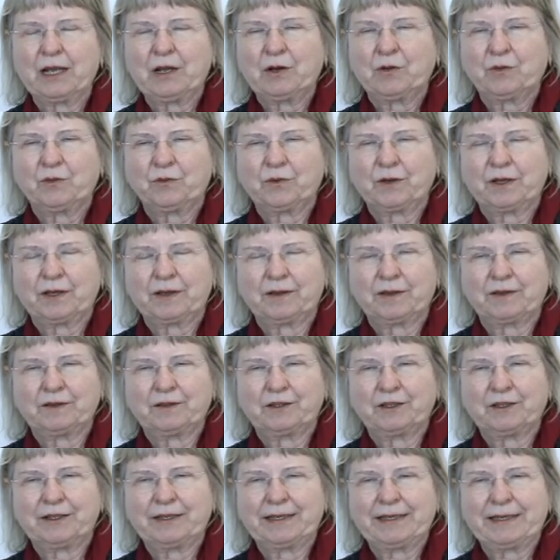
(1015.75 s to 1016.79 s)
with
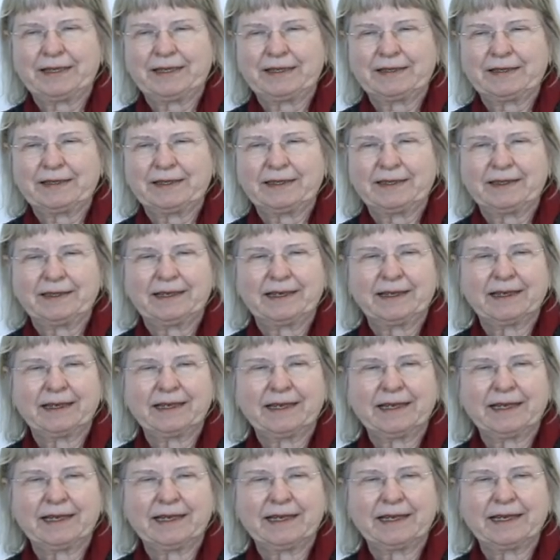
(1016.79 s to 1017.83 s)
the DSC
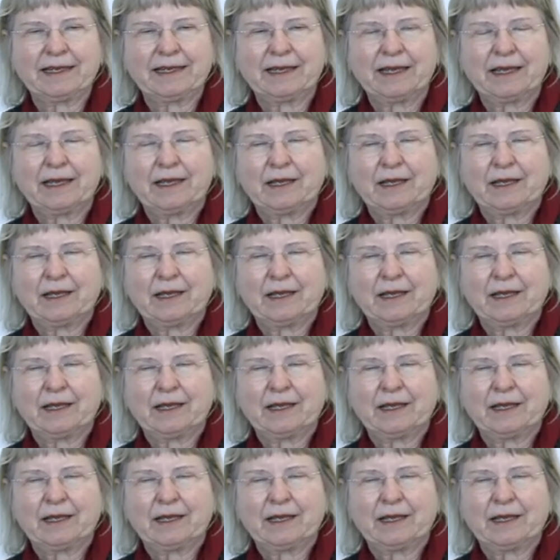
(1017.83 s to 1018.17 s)
technique